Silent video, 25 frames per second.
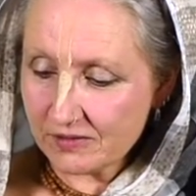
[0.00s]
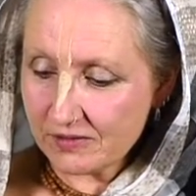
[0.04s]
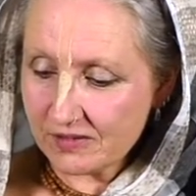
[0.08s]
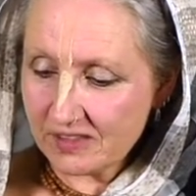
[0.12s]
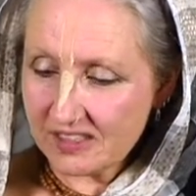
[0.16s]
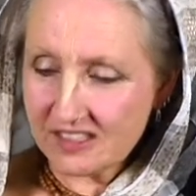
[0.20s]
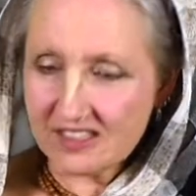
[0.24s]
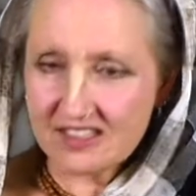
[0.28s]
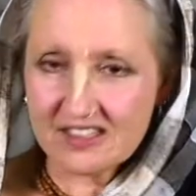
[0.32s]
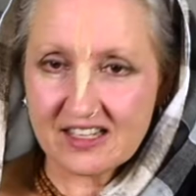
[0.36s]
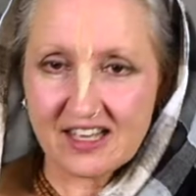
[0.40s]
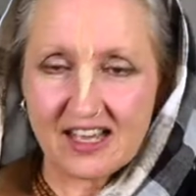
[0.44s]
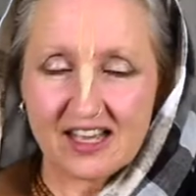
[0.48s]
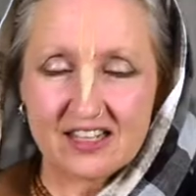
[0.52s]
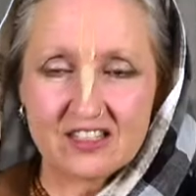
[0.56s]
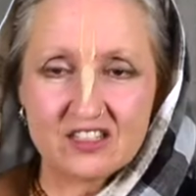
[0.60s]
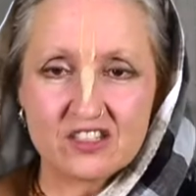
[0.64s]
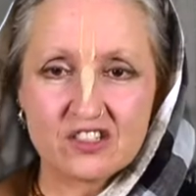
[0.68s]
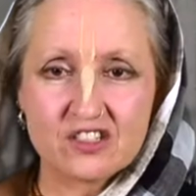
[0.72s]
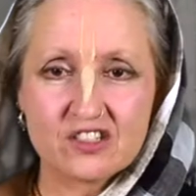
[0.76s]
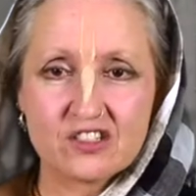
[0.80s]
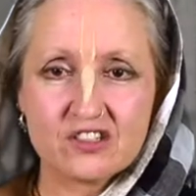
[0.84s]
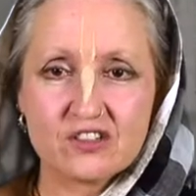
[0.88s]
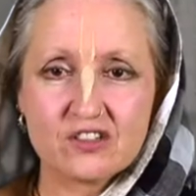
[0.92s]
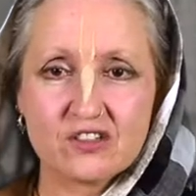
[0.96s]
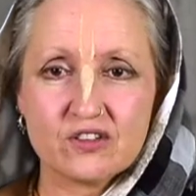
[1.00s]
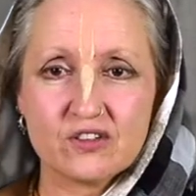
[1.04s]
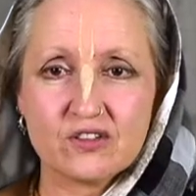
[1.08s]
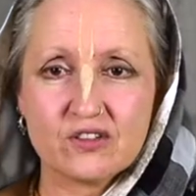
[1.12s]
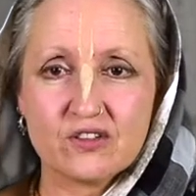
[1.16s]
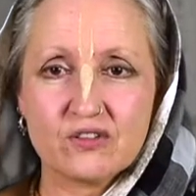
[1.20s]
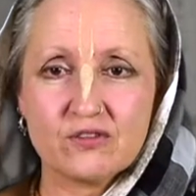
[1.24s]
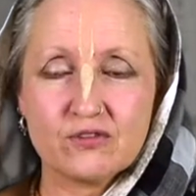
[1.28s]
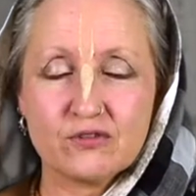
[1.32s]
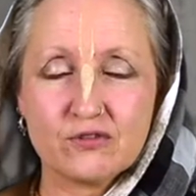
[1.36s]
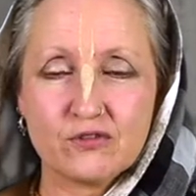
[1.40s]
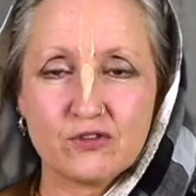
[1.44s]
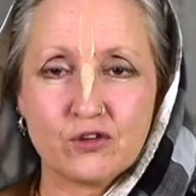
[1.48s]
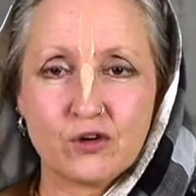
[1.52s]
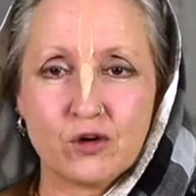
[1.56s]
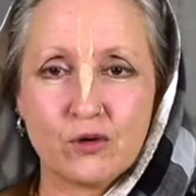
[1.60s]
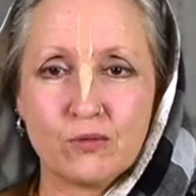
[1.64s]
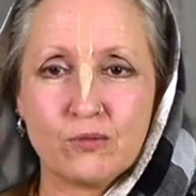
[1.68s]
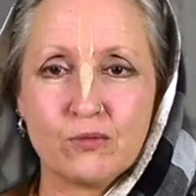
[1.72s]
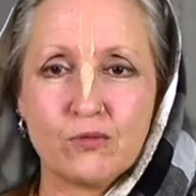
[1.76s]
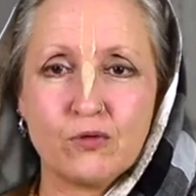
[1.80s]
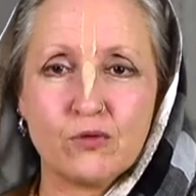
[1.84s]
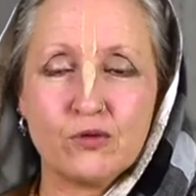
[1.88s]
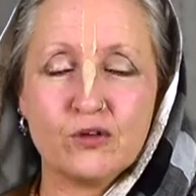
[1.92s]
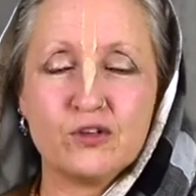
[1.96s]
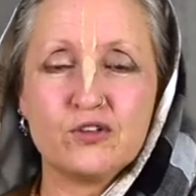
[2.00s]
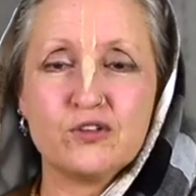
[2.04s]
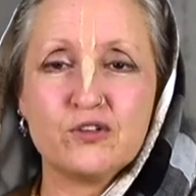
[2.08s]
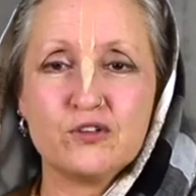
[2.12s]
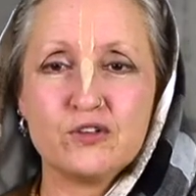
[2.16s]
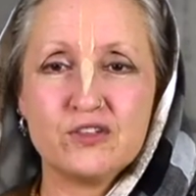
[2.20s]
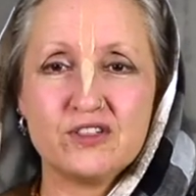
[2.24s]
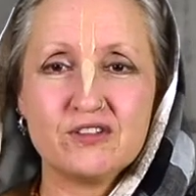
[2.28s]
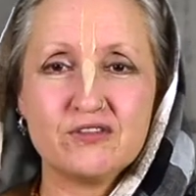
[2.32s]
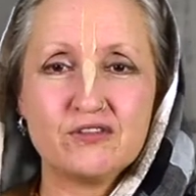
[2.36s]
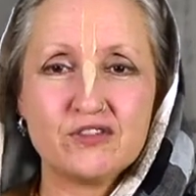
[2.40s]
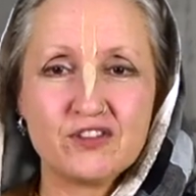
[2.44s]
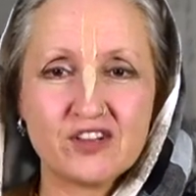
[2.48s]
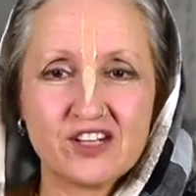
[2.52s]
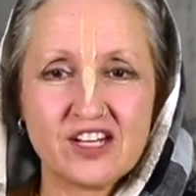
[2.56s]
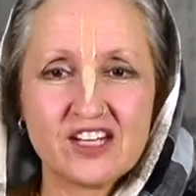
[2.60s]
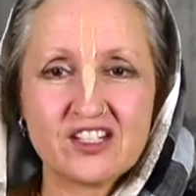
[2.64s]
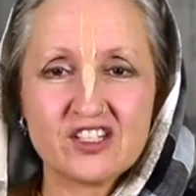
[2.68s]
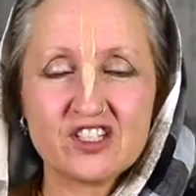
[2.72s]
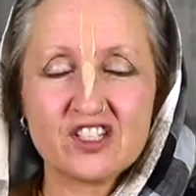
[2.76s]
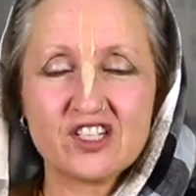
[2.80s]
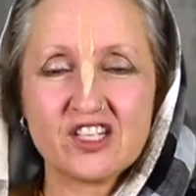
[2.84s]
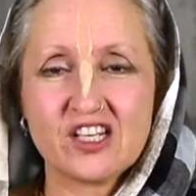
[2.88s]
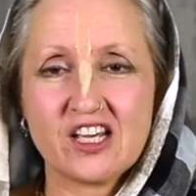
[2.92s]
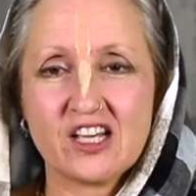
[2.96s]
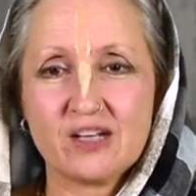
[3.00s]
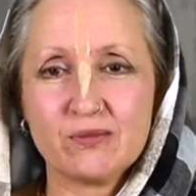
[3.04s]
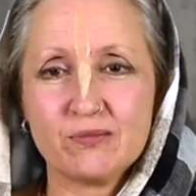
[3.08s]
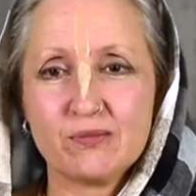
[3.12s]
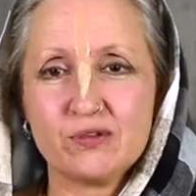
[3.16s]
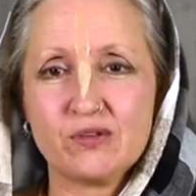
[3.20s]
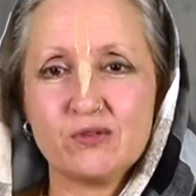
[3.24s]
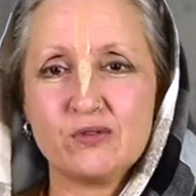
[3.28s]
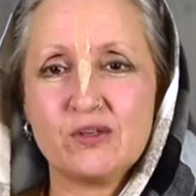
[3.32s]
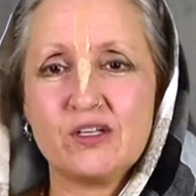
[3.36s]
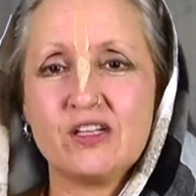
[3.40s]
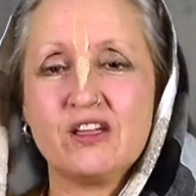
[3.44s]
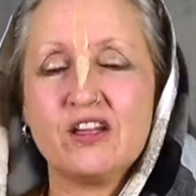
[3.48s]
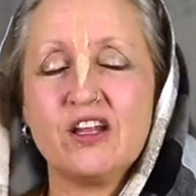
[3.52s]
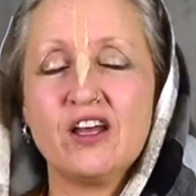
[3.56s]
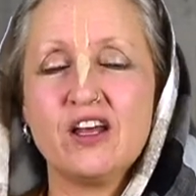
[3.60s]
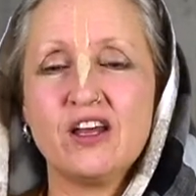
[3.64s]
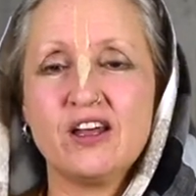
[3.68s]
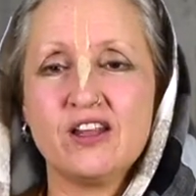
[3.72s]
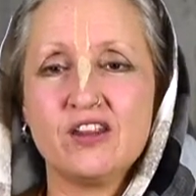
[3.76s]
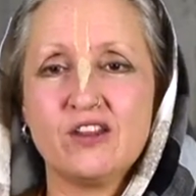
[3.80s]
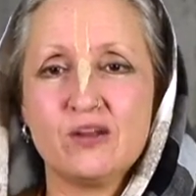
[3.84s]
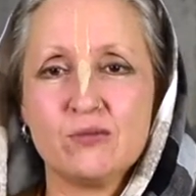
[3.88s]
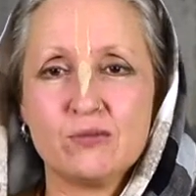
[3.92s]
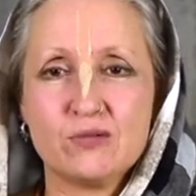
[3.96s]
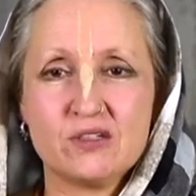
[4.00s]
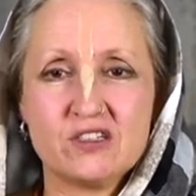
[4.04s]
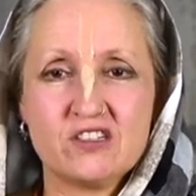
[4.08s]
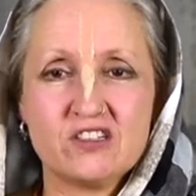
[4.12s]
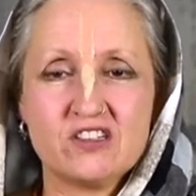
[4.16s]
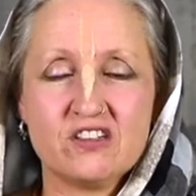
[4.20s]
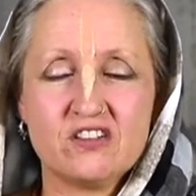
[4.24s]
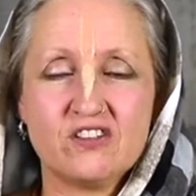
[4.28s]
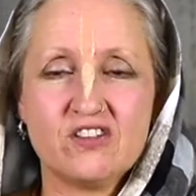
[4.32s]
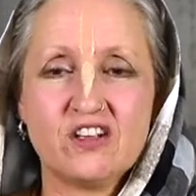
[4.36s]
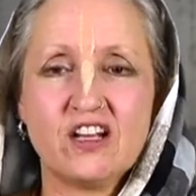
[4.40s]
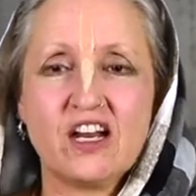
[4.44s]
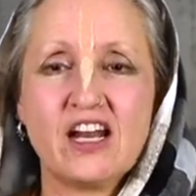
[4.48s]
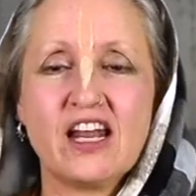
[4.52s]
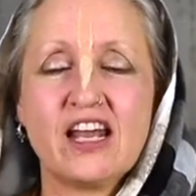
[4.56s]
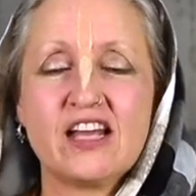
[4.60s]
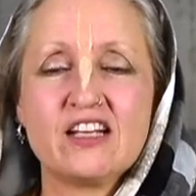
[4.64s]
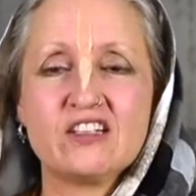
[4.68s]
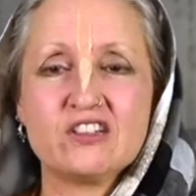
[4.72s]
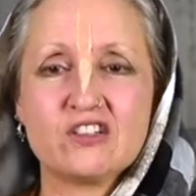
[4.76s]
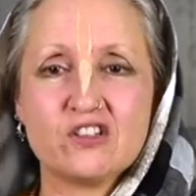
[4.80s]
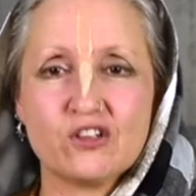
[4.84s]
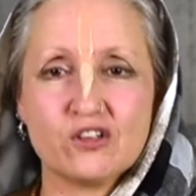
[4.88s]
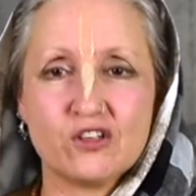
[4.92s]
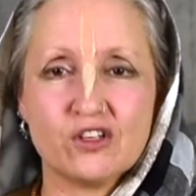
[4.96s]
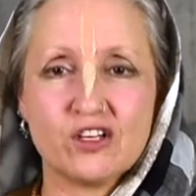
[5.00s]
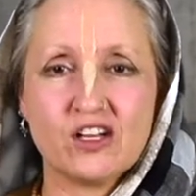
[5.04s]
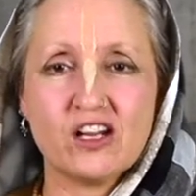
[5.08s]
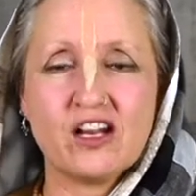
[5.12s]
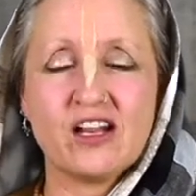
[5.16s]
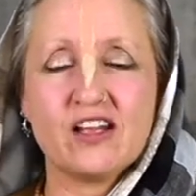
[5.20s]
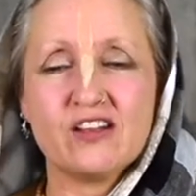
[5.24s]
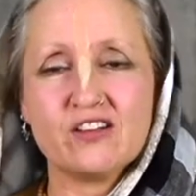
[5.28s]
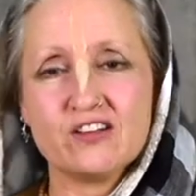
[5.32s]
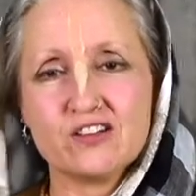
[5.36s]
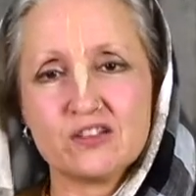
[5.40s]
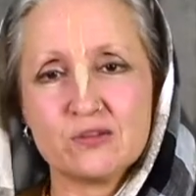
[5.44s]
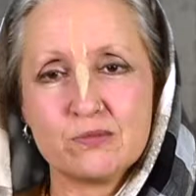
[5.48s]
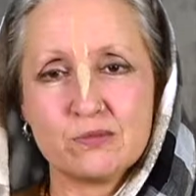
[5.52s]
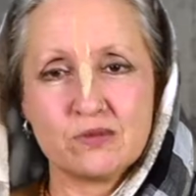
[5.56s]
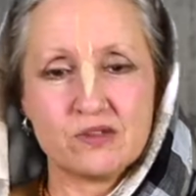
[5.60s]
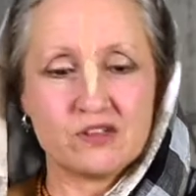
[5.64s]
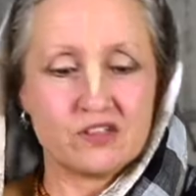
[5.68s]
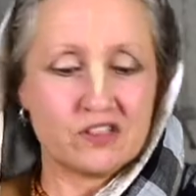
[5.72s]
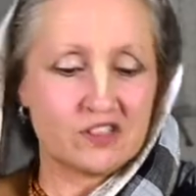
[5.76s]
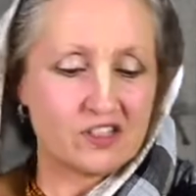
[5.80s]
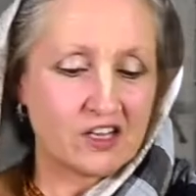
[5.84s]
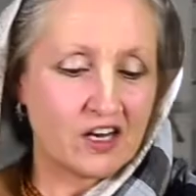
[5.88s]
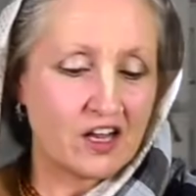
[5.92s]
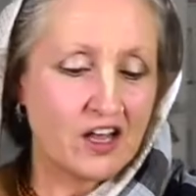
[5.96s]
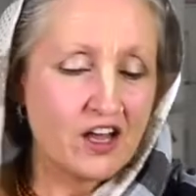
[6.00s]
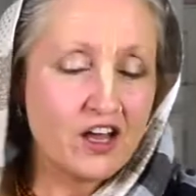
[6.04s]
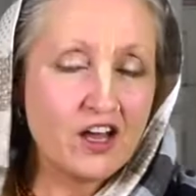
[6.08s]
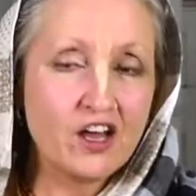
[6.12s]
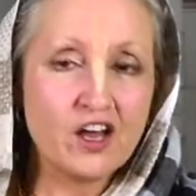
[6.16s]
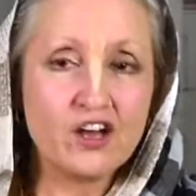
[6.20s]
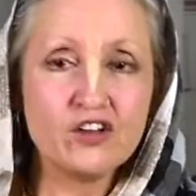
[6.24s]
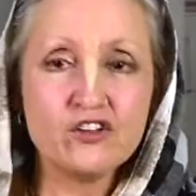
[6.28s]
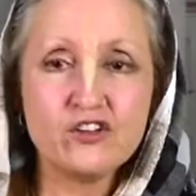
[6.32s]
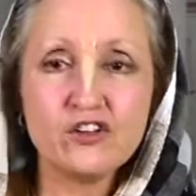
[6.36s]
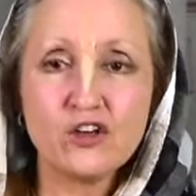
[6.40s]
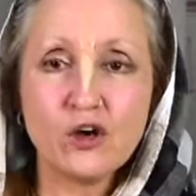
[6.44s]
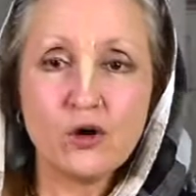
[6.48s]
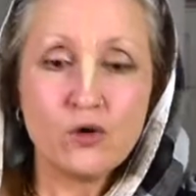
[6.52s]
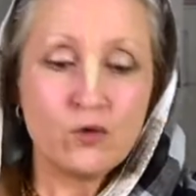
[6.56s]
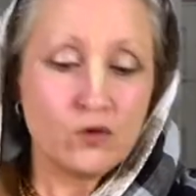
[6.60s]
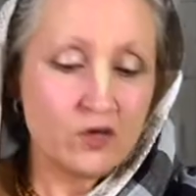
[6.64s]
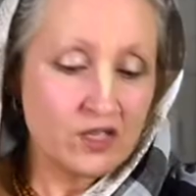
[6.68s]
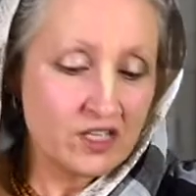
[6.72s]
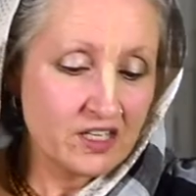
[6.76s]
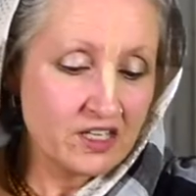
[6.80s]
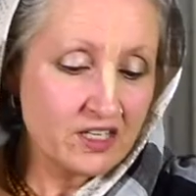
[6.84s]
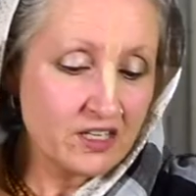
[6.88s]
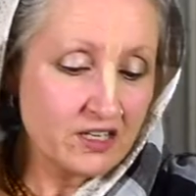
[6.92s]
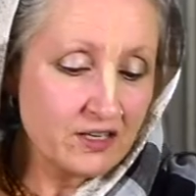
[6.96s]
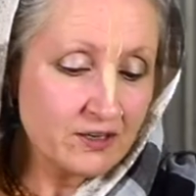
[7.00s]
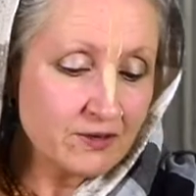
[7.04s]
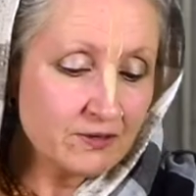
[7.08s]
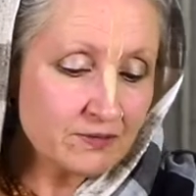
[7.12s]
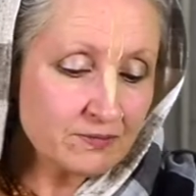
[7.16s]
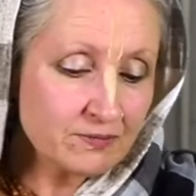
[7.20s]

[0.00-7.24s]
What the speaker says: detach from, or to differentiate between the material external and the spiritual. A yogi